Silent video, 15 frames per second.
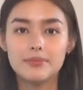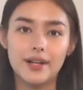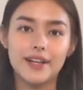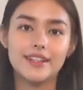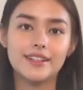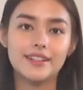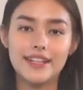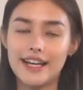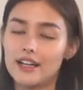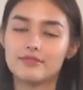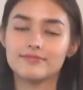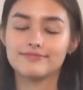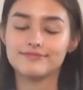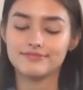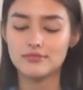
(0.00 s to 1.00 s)
But yeah,
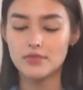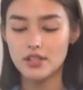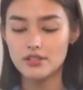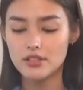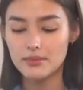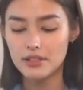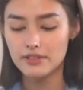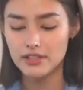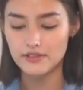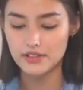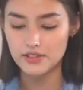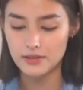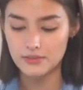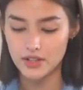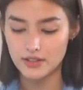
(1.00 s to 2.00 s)
those are my
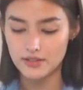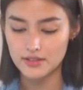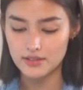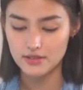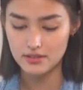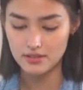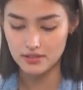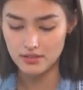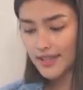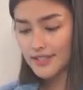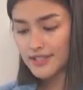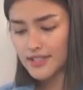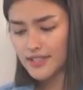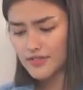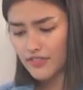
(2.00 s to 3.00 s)
favorite subjects.
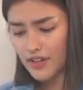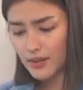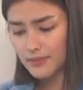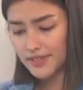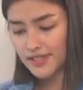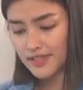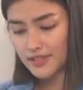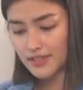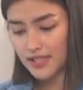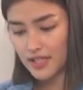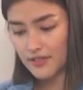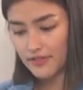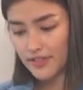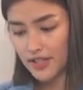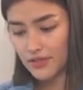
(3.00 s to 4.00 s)
This is from
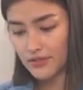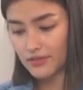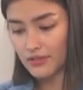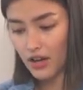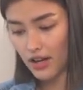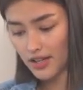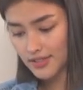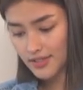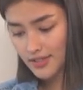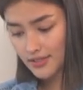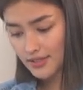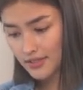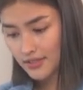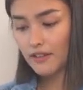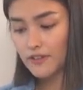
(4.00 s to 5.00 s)
Stephen
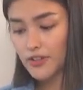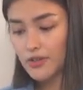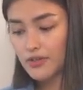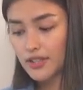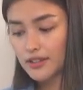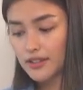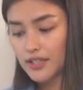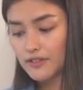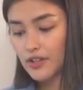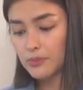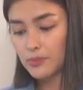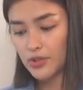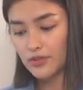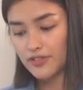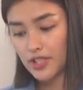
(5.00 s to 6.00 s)
Ross. If you could live
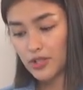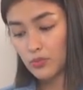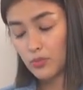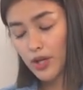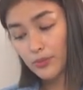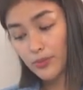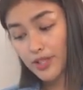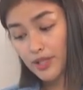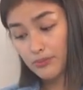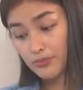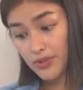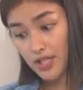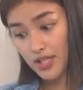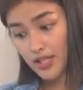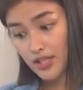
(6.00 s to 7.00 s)
a movie, what would it
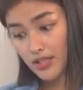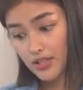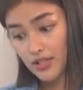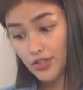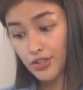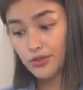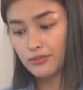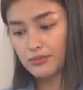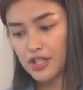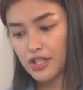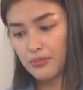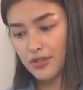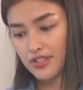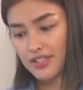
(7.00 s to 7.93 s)
be? You'd be the